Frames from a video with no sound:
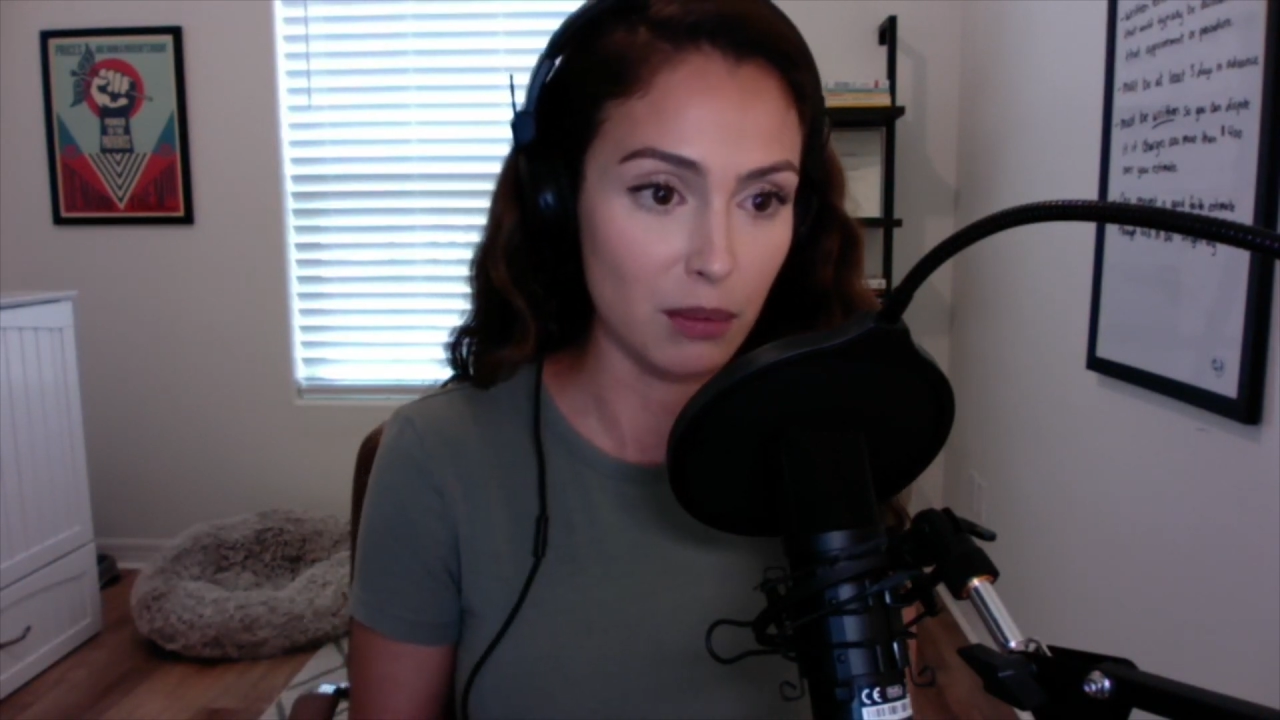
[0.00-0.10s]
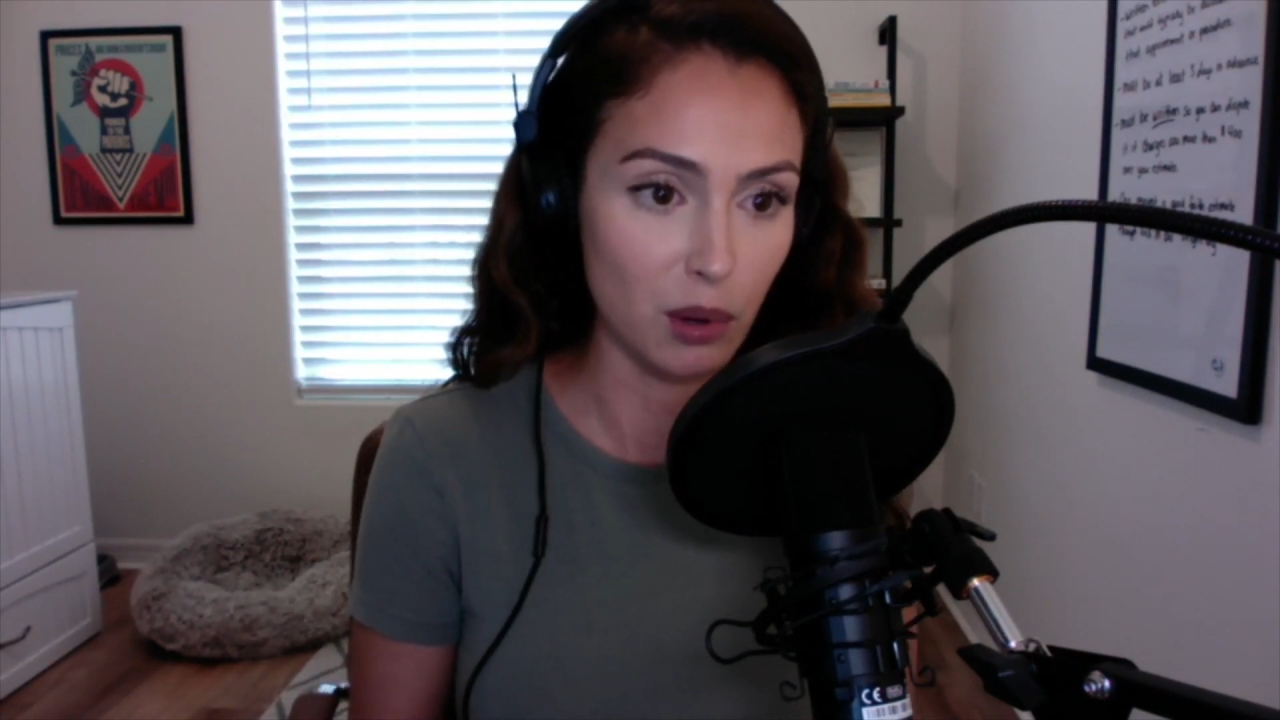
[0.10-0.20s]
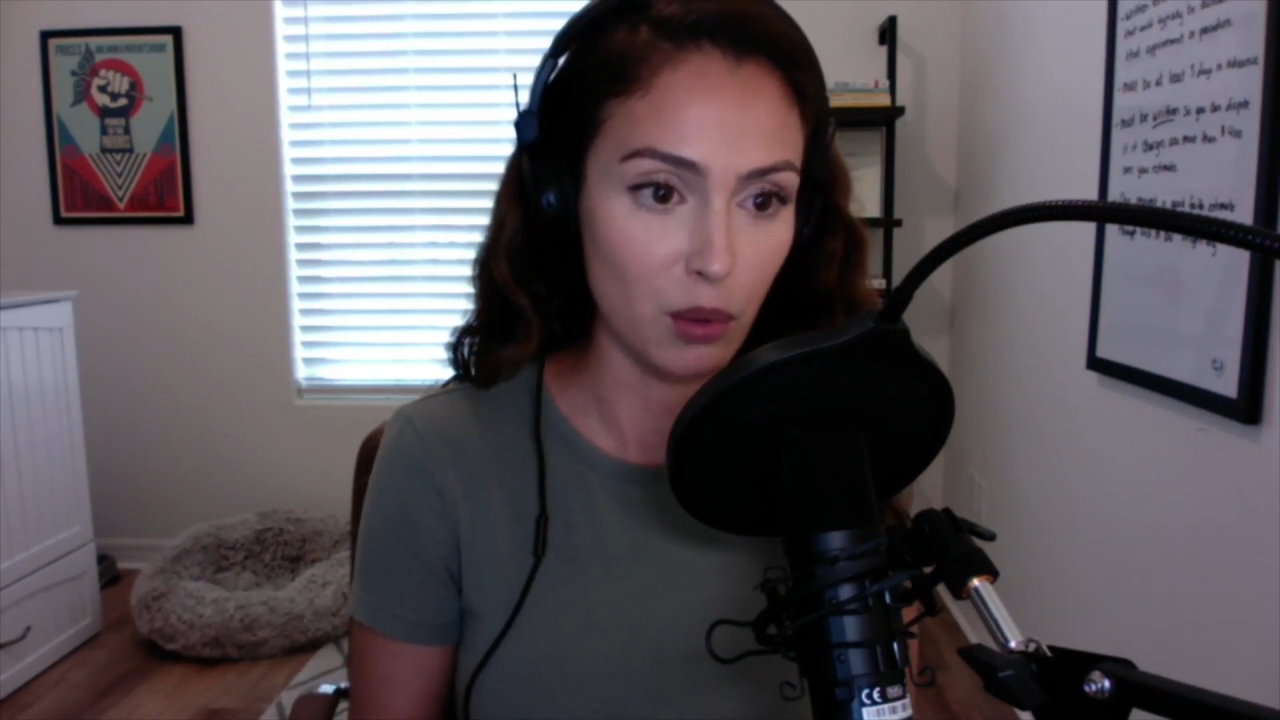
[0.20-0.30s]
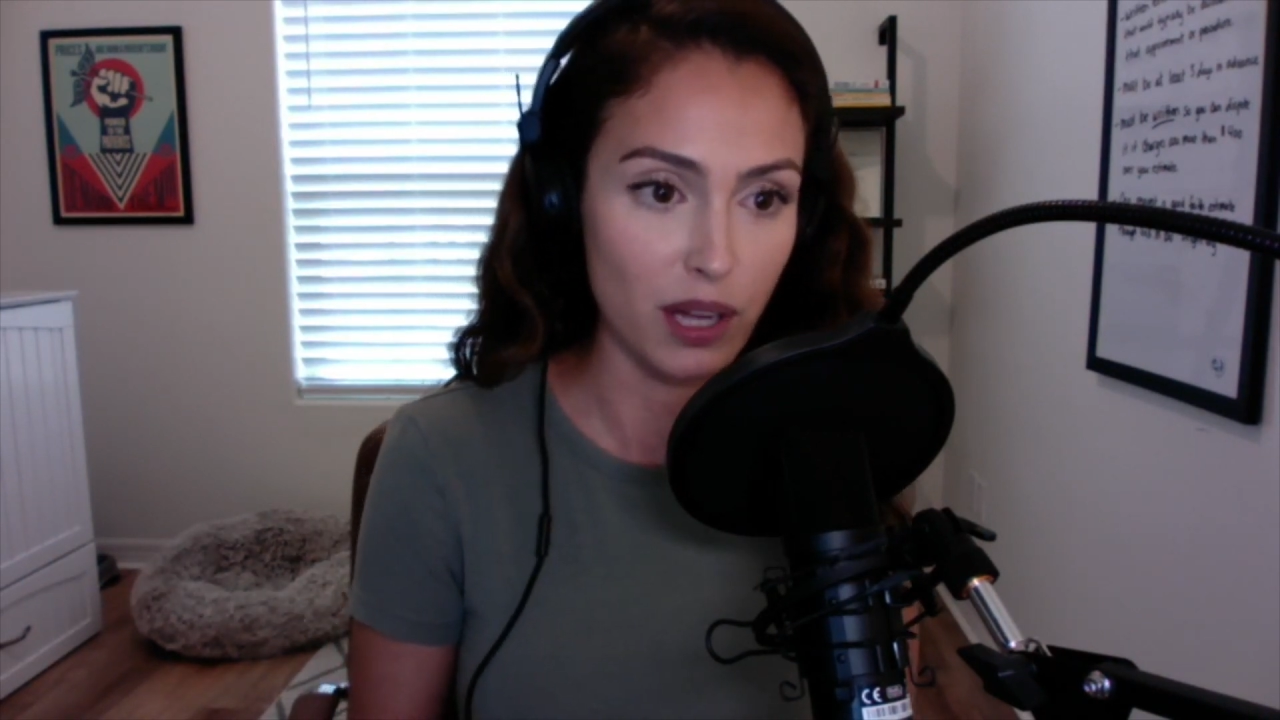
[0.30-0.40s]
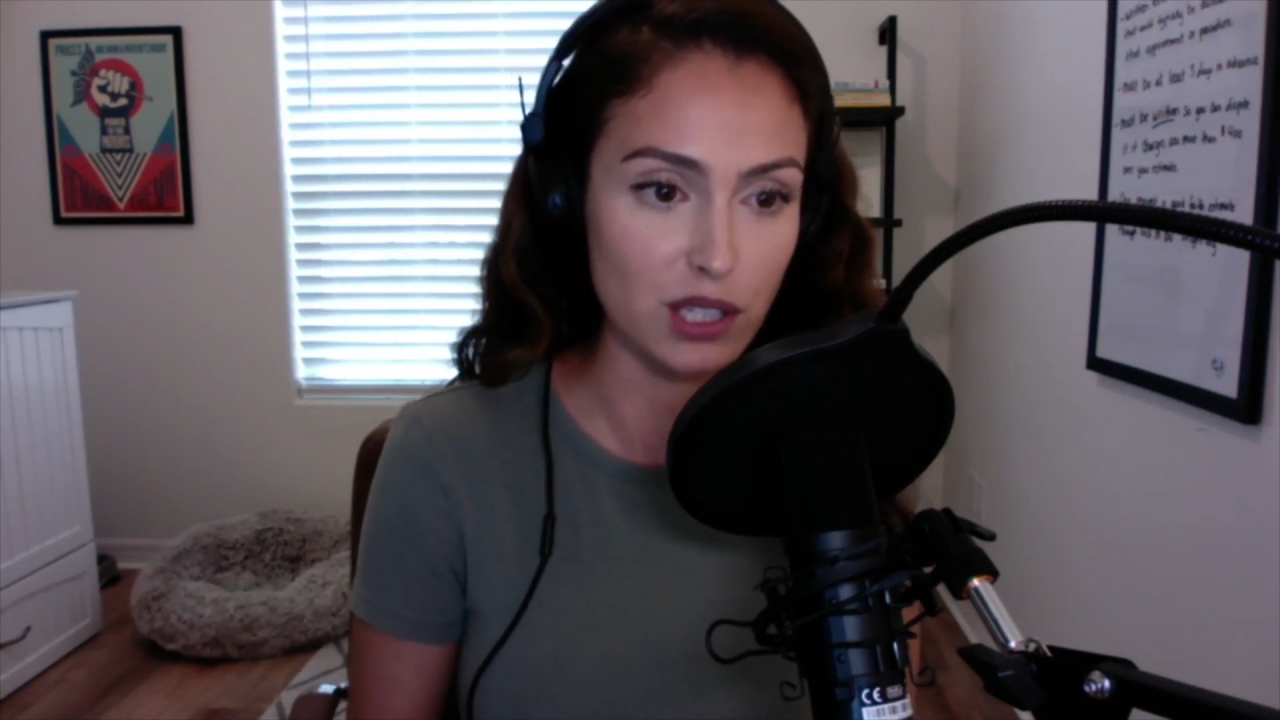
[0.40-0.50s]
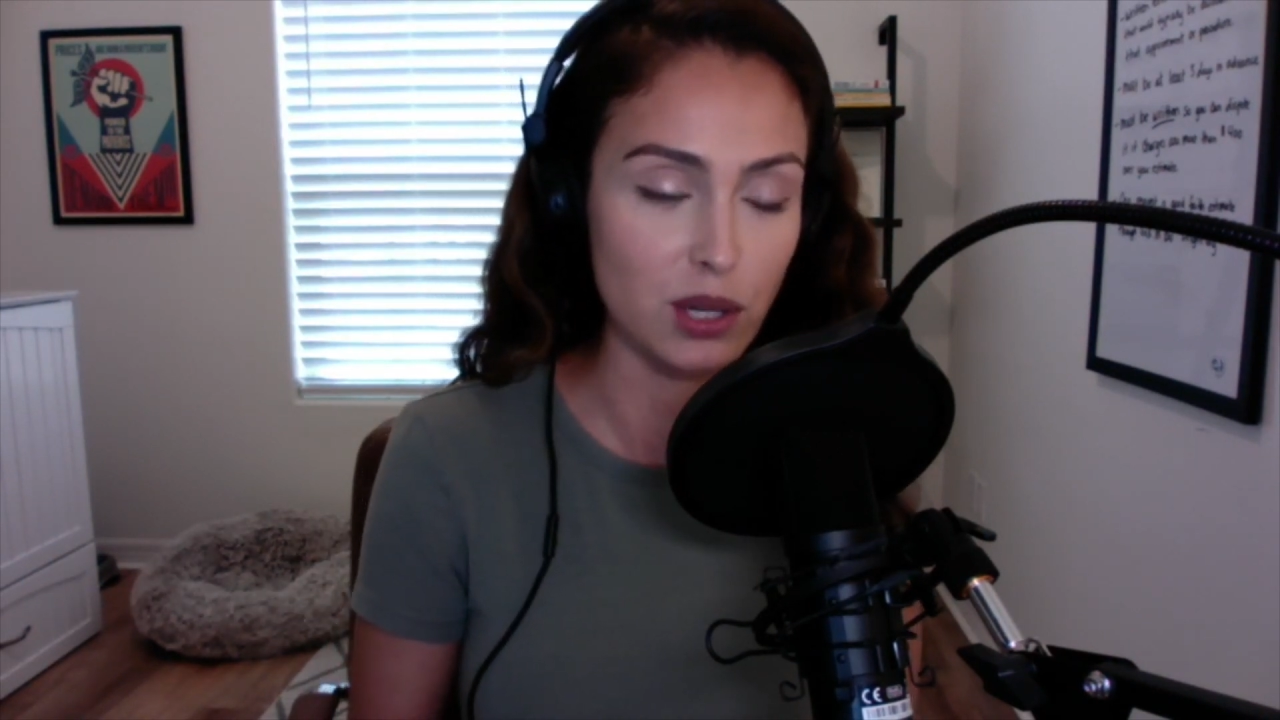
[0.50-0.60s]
number one.